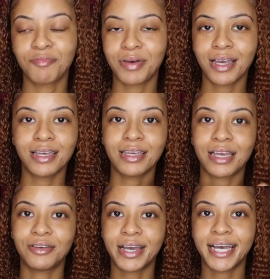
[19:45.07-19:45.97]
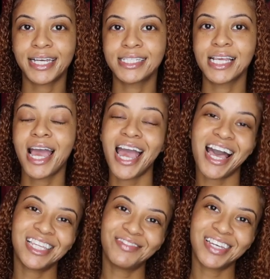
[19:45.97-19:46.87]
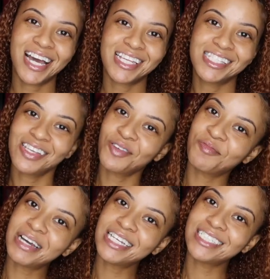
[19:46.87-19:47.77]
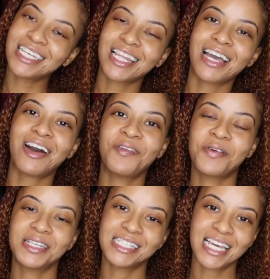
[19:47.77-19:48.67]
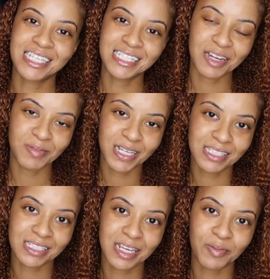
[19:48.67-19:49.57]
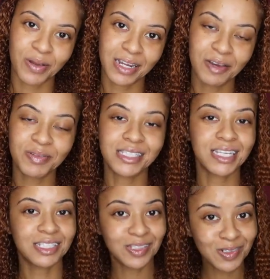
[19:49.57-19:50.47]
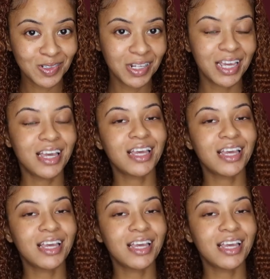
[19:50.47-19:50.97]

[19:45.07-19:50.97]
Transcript: But yeah, you guys, I love you guys so much. And like I always say, stay blessed and stay prayed up and stay tuned.